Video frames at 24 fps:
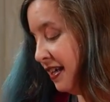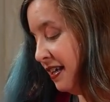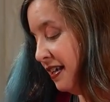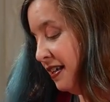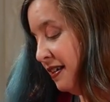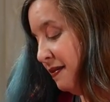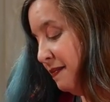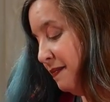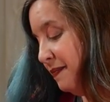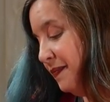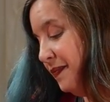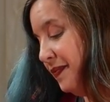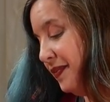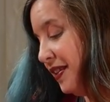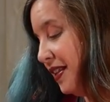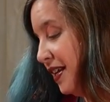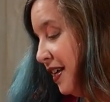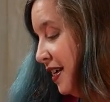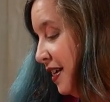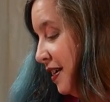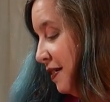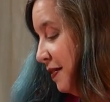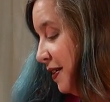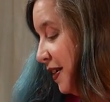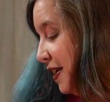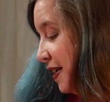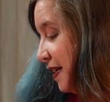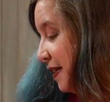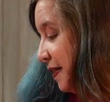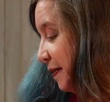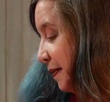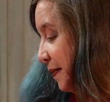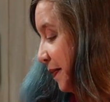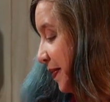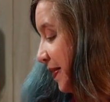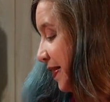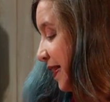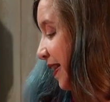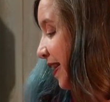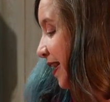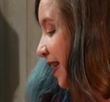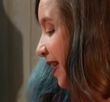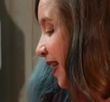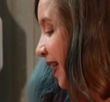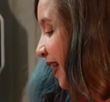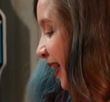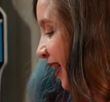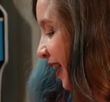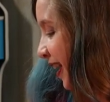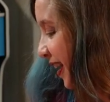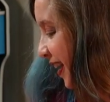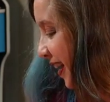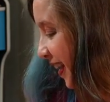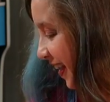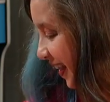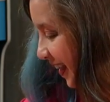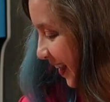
um, here we go. Uh,